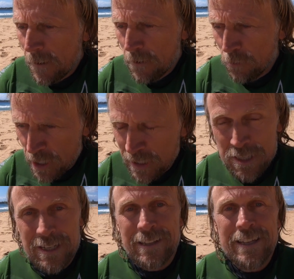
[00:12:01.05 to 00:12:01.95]

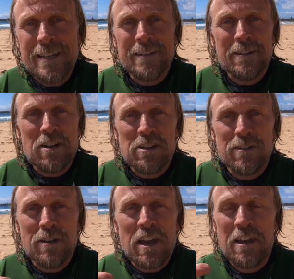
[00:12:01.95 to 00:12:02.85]
realistically,
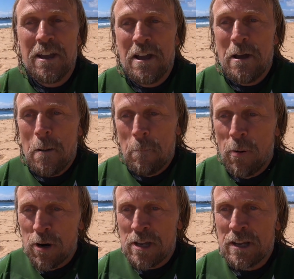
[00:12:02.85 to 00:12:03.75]

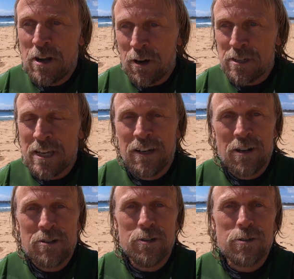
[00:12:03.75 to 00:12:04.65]
putting content
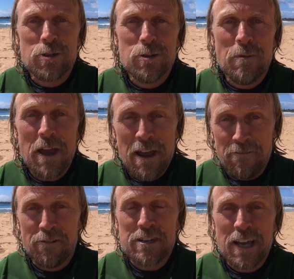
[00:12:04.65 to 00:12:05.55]
on YouTube
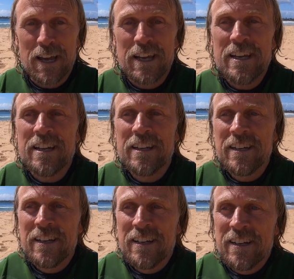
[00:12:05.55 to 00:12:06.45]
every day,
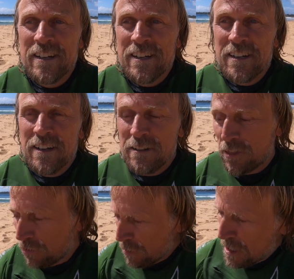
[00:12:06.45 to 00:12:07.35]

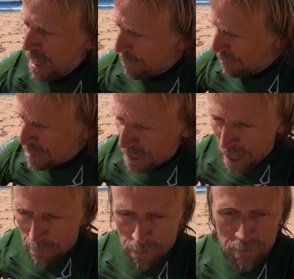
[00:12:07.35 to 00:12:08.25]
3 camera
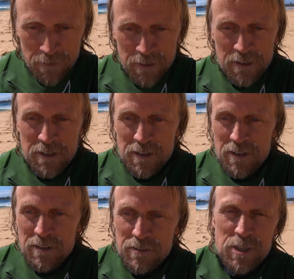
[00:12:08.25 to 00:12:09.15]
setup,
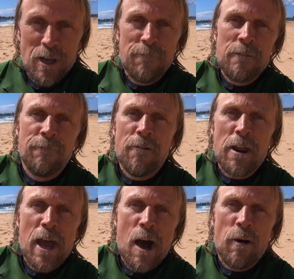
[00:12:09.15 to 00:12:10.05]
surfing for an
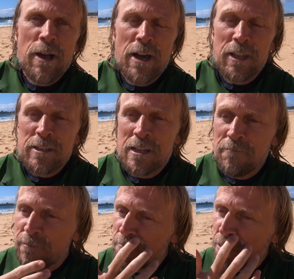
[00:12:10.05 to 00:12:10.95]
hour, editing
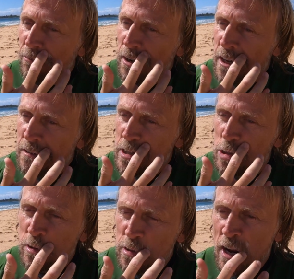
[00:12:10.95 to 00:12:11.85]
for
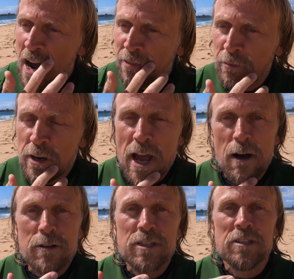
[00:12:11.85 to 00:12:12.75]
2.5, 3
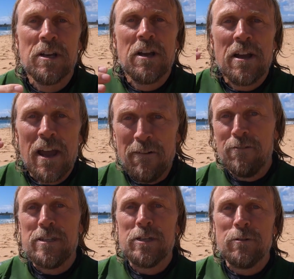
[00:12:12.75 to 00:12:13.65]
hours
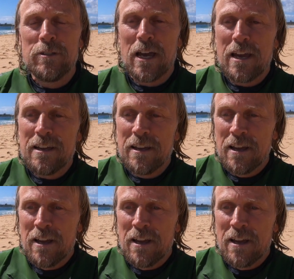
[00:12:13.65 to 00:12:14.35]
every single day